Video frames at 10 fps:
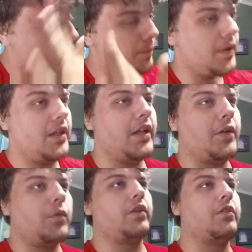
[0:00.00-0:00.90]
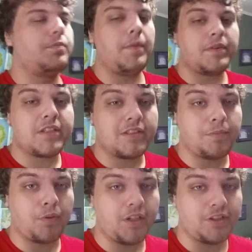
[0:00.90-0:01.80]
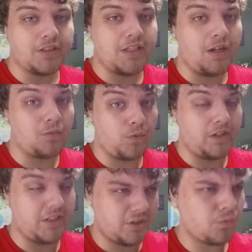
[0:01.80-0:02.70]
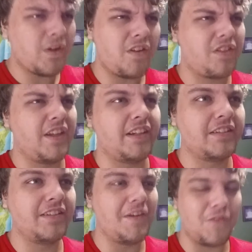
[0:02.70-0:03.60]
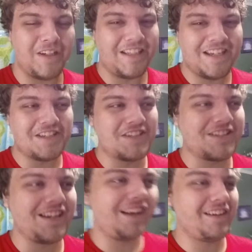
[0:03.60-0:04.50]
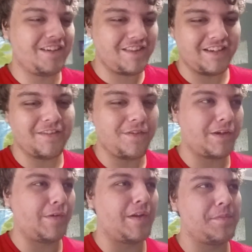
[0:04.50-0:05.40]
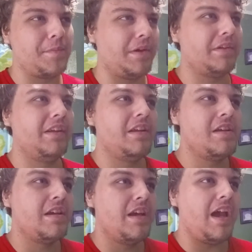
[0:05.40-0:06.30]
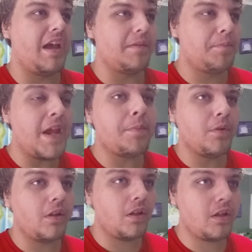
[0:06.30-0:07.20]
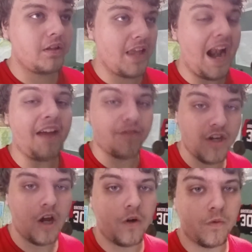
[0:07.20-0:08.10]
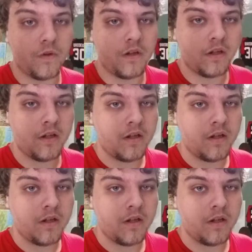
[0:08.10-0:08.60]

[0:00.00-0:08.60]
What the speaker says: going to be like one of those people that says depression's not real. It's a real thing. It really is. It's not a thing to fuck around about. And people that I've known